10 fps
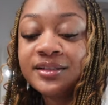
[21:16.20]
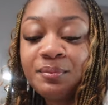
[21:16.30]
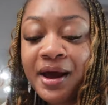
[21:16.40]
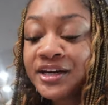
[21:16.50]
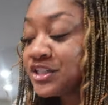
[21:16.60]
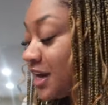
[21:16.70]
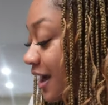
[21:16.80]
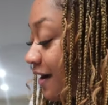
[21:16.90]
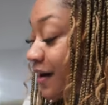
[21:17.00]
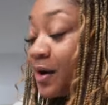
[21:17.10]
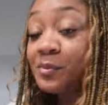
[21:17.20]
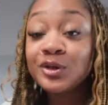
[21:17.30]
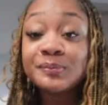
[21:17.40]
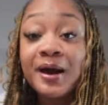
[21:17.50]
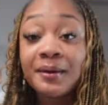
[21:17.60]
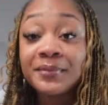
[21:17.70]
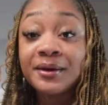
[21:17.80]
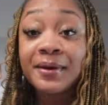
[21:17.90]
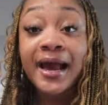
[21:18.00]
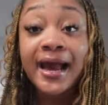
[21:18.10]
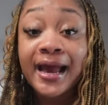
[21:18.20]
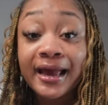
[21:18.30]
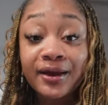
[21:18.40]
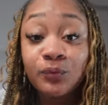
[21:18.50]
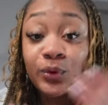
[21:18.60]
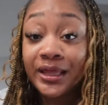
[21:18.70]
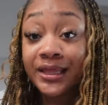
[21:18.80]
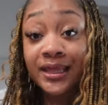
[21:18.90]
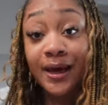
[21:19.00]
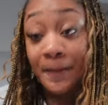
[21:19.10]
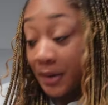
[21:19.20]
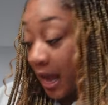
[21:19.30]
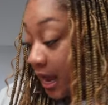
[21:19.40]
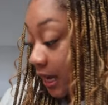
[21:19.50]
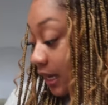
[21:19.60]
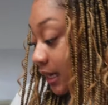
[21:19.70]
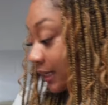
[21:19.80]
somebody almost popped me in my eye with a block,